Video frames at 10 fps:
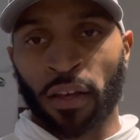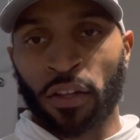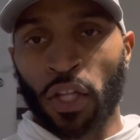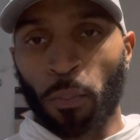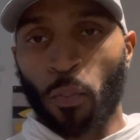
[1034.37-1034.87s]

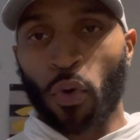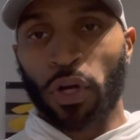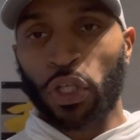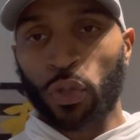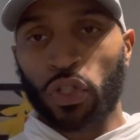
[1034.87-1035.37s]
the more
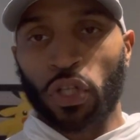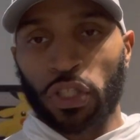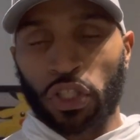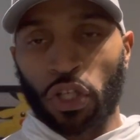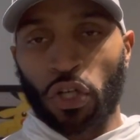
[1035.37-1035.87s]
you start
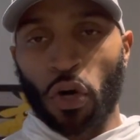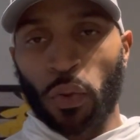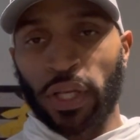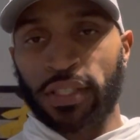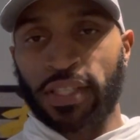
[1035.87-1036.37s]
to
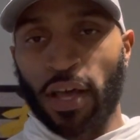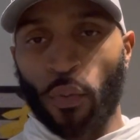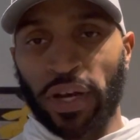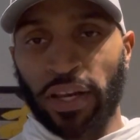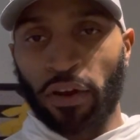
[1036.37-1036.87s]
notice that
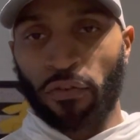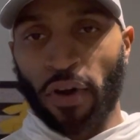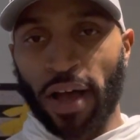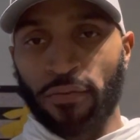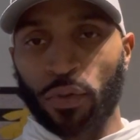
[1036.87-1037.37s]
when the
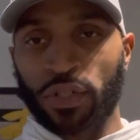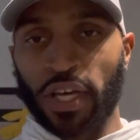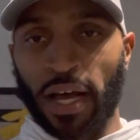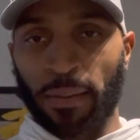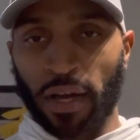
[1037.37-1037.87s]
arrival
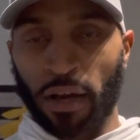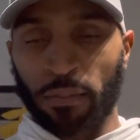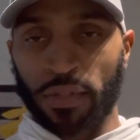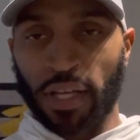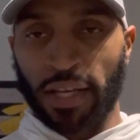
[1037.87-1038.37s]
time
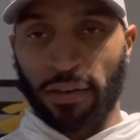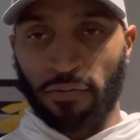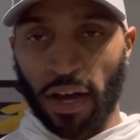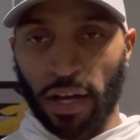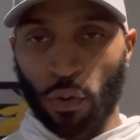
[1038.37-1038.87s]
comes, the
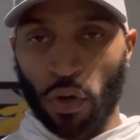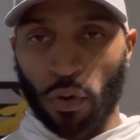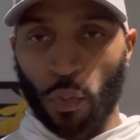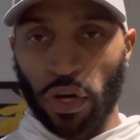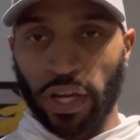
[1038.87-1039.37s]
divine order
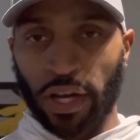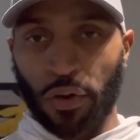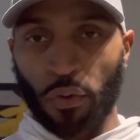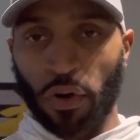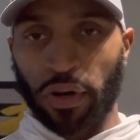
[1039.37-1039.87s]
working in
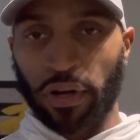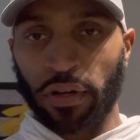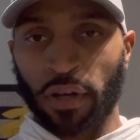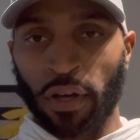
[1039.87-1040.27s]
order,